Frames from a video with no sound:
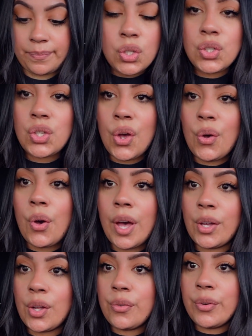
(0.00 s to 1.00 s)
So I
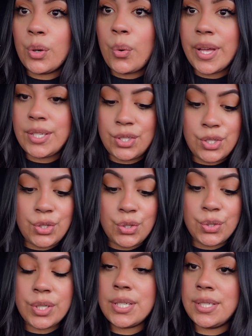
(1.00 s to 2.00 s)
got a request to
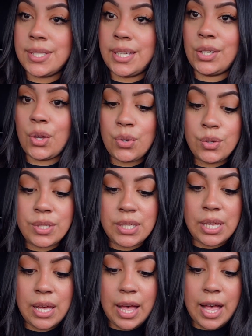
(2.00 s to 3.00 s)
do casinos,
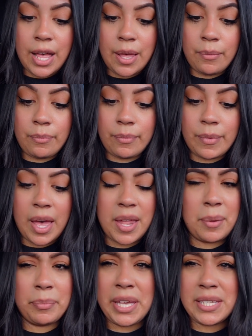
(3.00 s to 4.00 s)
and
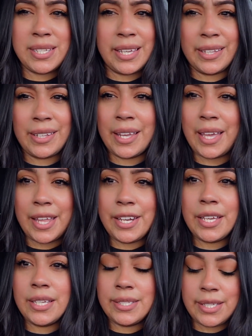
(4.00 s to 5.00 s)
I'm guessing like any
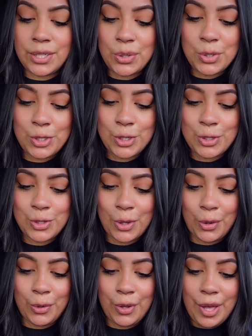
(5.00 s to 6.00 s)
casinos,
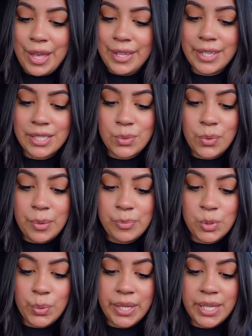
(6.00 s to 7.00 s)
so that's what I'm
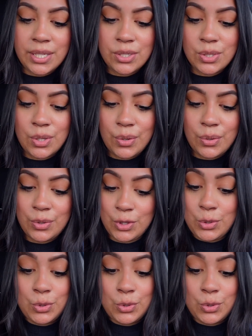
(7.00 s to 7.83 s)
doing. So you